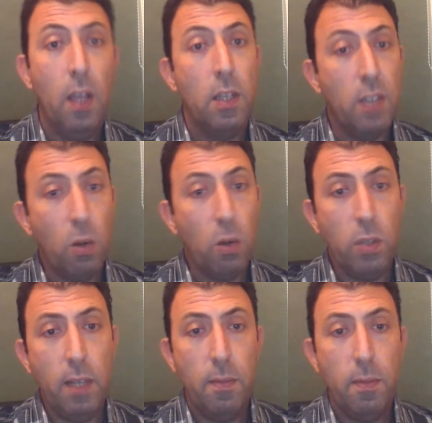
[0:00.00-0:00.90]

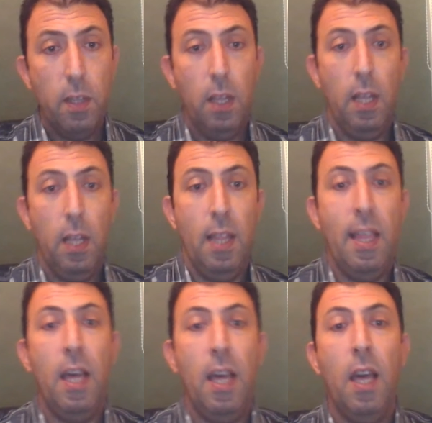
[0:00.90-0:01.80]
Secondly,
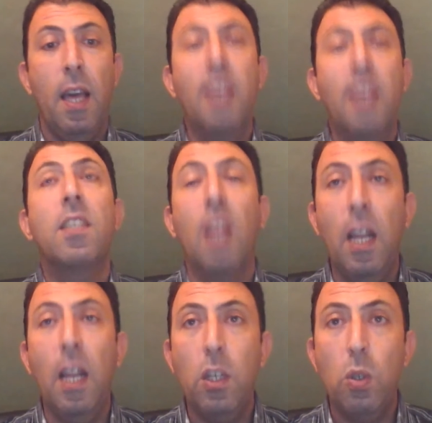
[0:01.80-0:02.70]
the
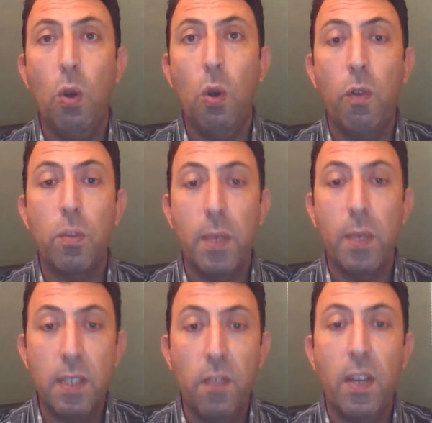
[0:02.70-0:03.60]
installation of
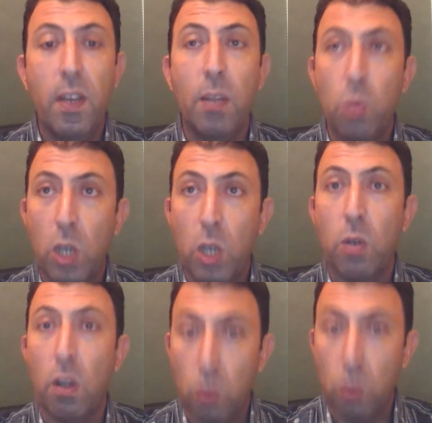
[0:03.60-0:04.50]
specific
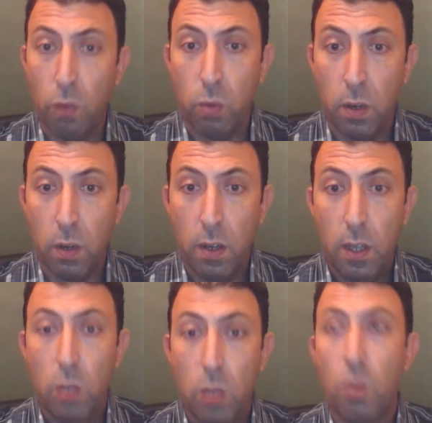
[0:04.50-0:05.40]
educational software
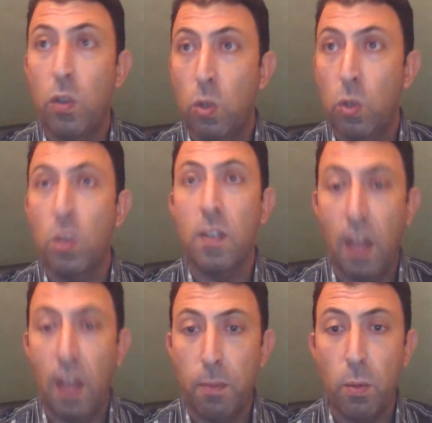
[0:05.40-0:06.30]
to the students'
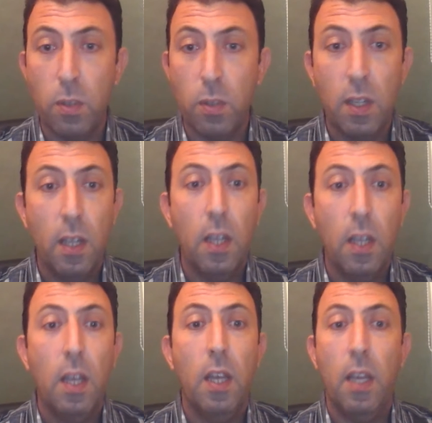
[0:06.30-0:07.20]
laptops
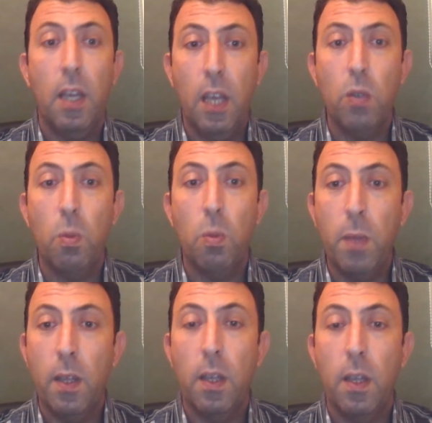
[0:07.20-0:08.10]
has to
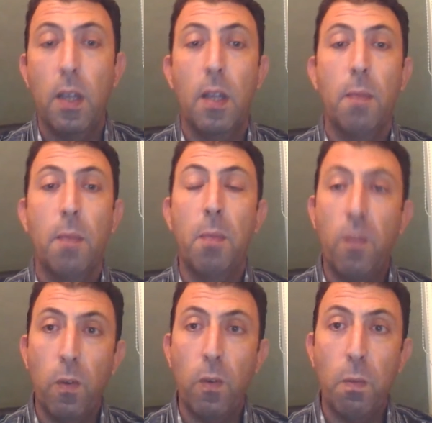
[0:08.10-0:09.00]
be
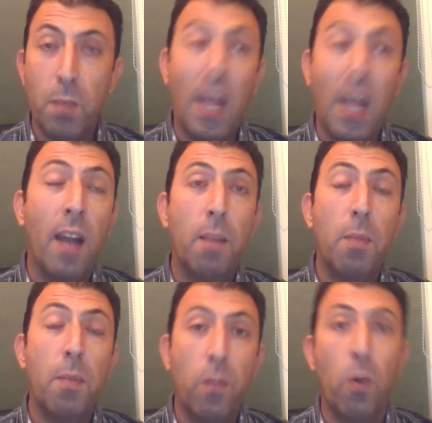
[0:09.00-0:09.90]

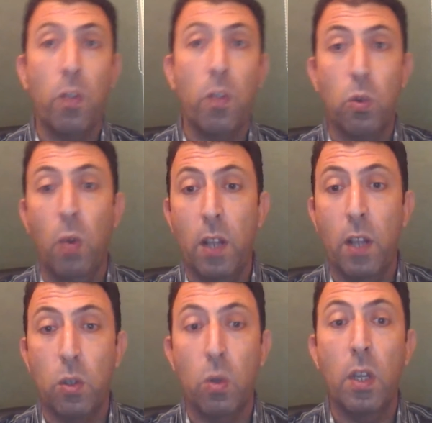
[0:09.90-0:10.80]
done before the school
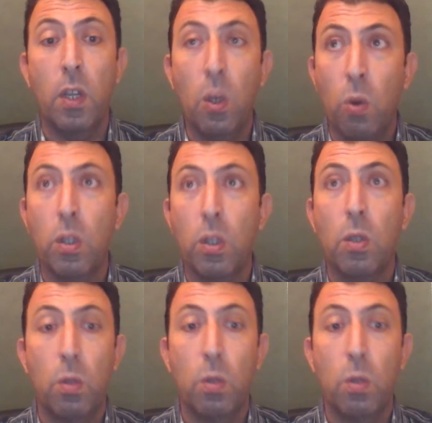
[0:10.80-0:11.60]
lesson in order